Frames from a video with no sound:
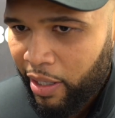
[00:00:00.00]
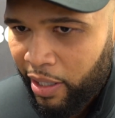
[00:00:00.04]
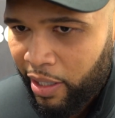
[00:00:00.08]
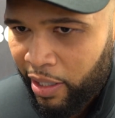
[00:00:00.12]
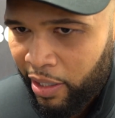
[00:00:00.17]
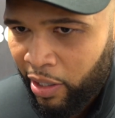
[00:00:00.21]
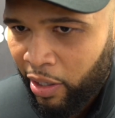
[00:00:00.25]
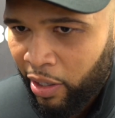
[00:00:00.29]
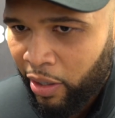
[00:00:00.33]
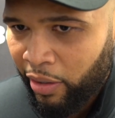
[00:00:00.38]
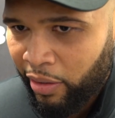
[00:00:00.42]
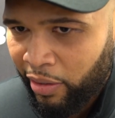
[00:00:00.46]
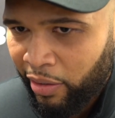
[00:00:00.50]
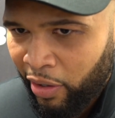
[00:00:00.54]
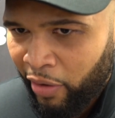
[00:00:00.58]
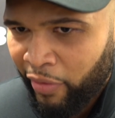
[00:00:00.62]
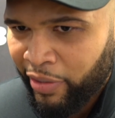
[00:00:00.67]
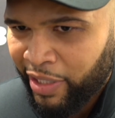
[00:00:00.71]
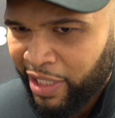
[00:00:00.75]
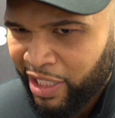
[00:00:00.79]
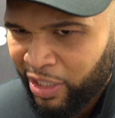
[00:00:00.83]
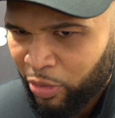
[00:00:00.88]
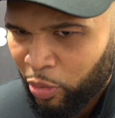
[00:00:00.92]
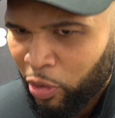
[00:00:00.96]
You know,
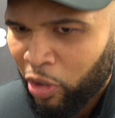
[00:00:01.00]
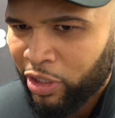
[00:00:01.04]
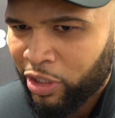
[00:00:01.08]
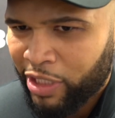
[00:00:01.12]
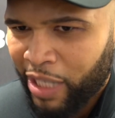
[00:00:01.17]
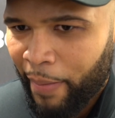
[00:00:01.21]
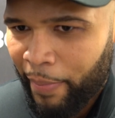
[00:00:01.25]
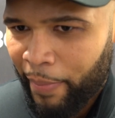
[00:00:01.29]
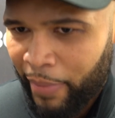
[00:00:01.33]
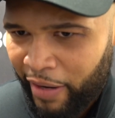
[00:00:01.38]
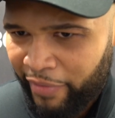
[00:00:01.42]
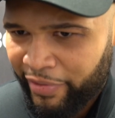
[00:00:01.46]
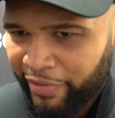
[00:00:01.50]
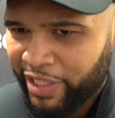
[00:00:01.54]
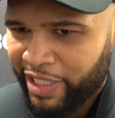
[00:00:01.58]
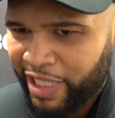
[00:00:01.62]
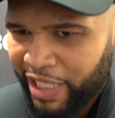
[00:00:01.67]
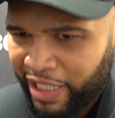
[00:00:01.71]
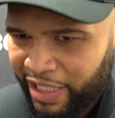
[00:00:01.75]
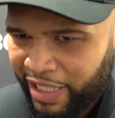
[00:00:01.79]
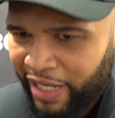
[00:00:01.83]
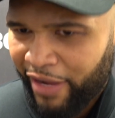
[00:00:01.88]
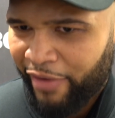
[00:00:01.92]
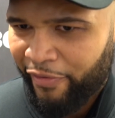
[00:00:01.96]
Lawrence is world champion after
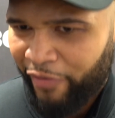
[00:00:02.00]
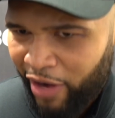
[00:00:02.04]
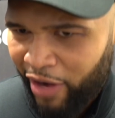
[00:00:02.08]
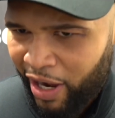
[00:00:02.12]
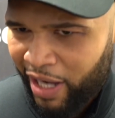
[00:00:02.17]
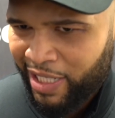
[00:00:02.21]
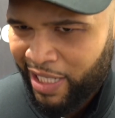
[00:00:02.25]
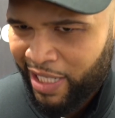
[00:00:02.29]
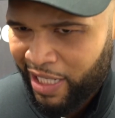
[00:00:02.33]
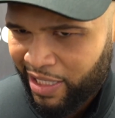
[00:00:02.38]
16 fights.